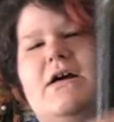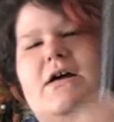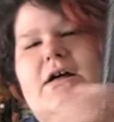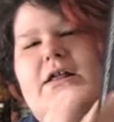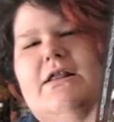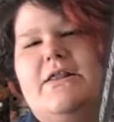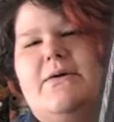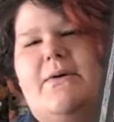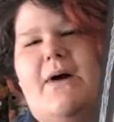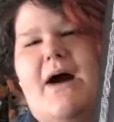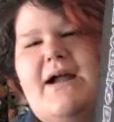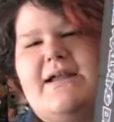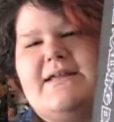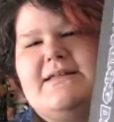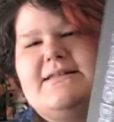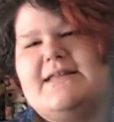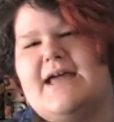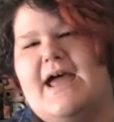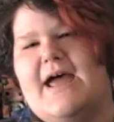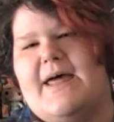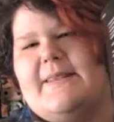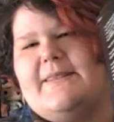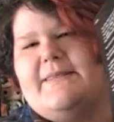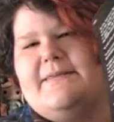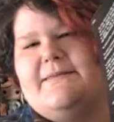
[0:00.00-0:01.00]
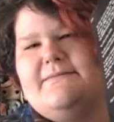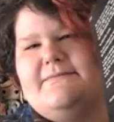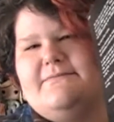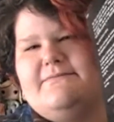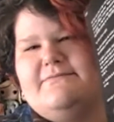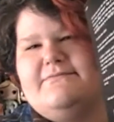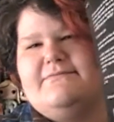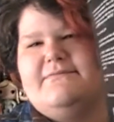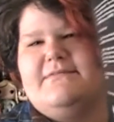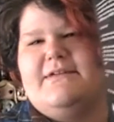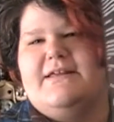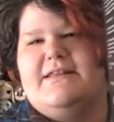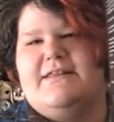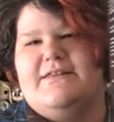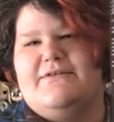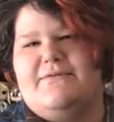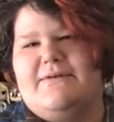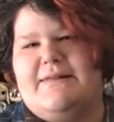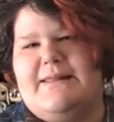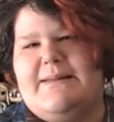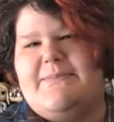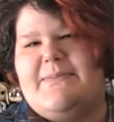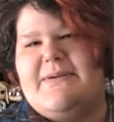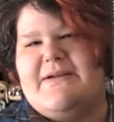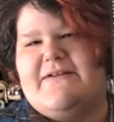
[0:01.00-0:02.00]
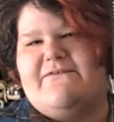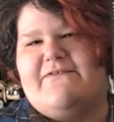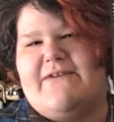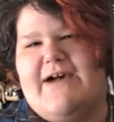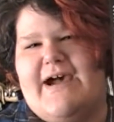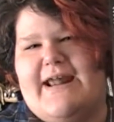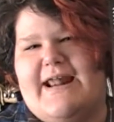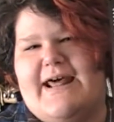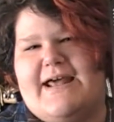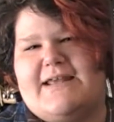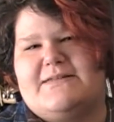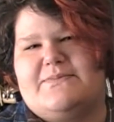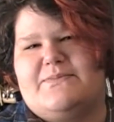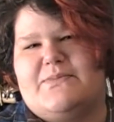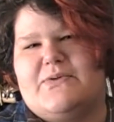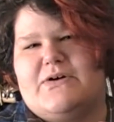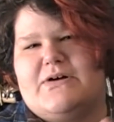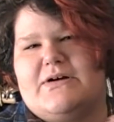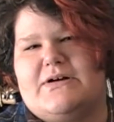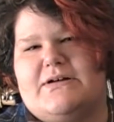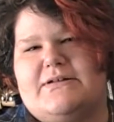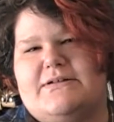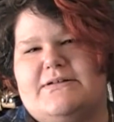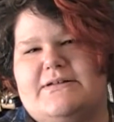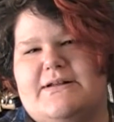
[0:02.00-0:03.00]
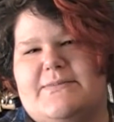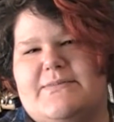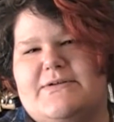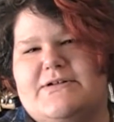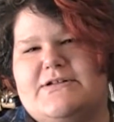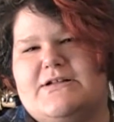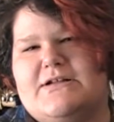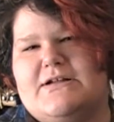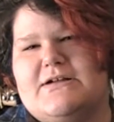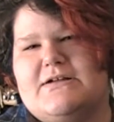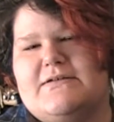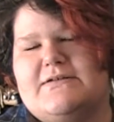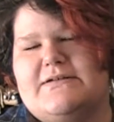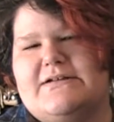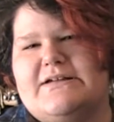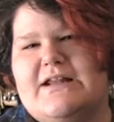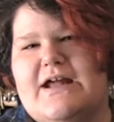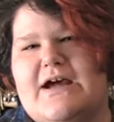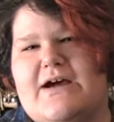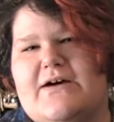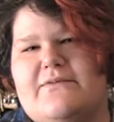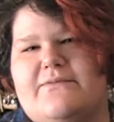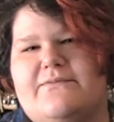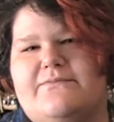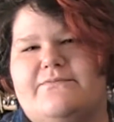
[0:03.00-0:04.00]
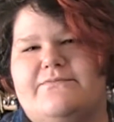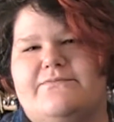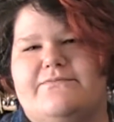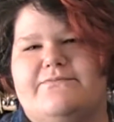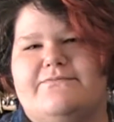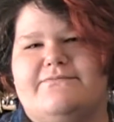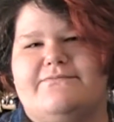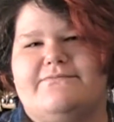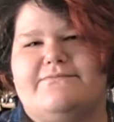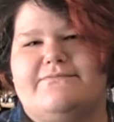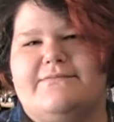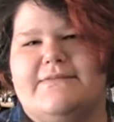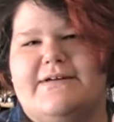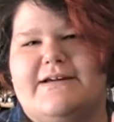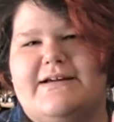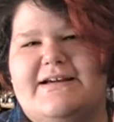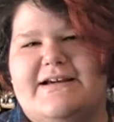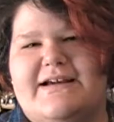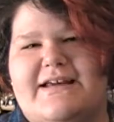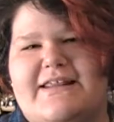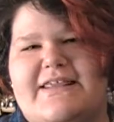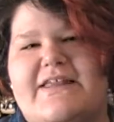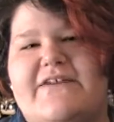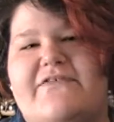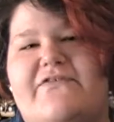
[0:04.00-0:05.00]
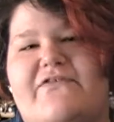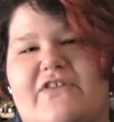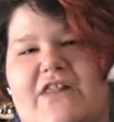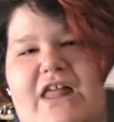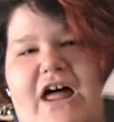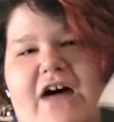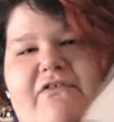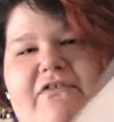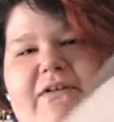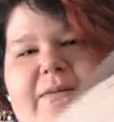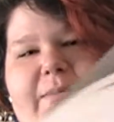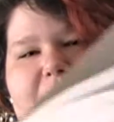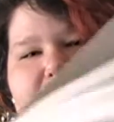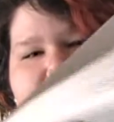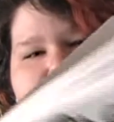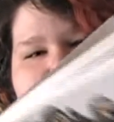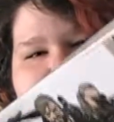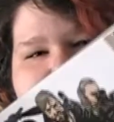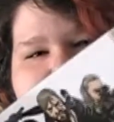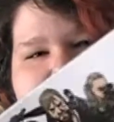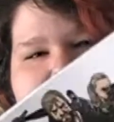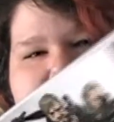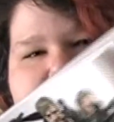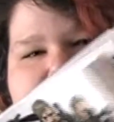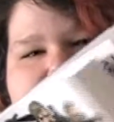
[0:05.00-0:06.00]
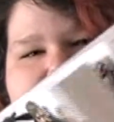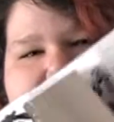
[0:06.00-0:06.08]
The Walking Dead. The really big fat-ass book, number 2. You know, the fluffy book.